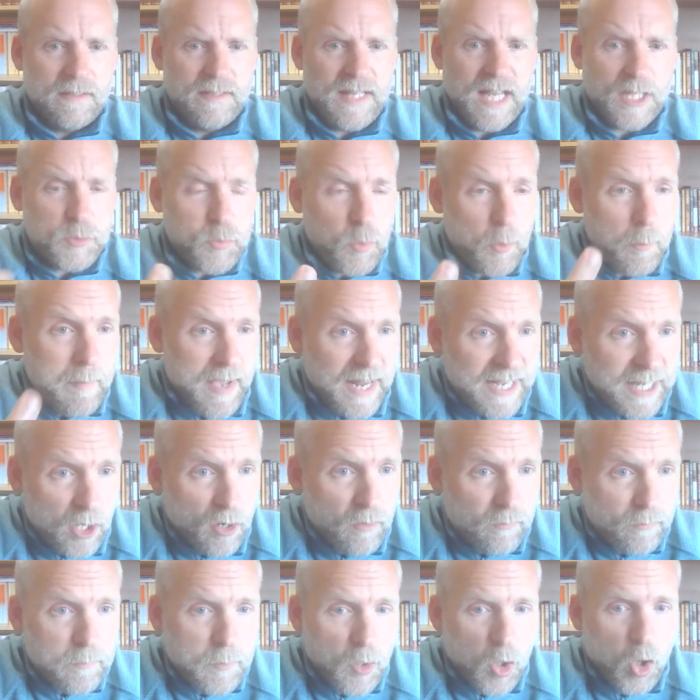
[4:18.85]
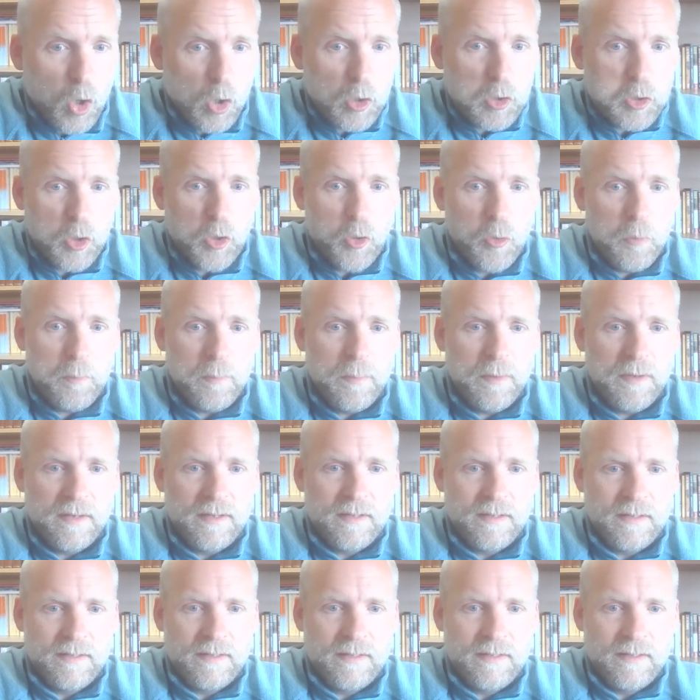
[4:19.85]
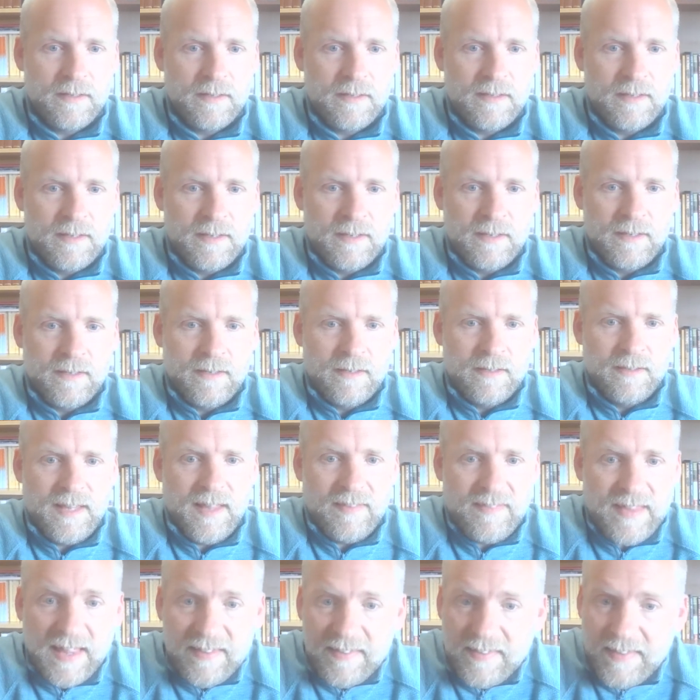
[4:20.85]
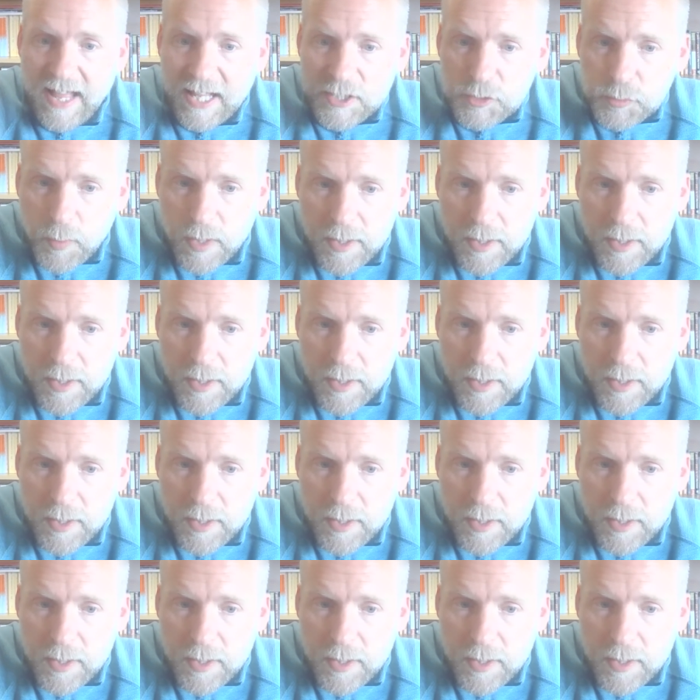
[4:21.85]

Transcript: That's where many of them called home. That's